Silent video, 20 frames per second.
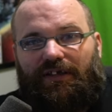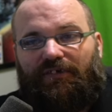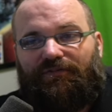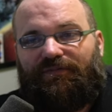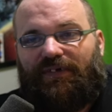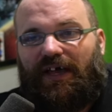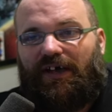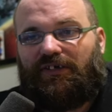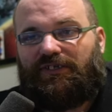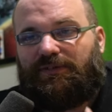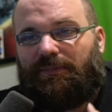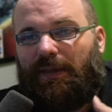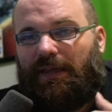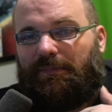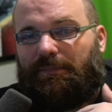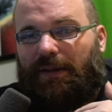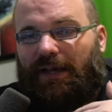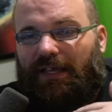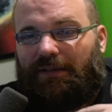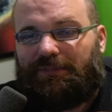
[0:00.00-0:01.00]
Avowed's
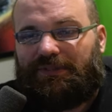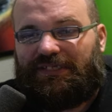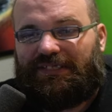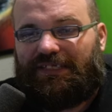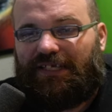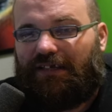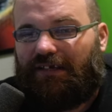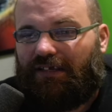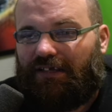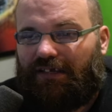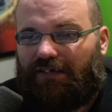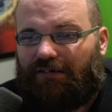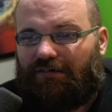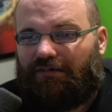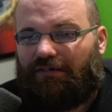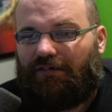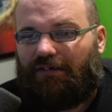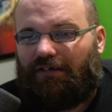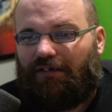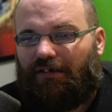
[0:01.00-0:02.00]
made by Obsidian,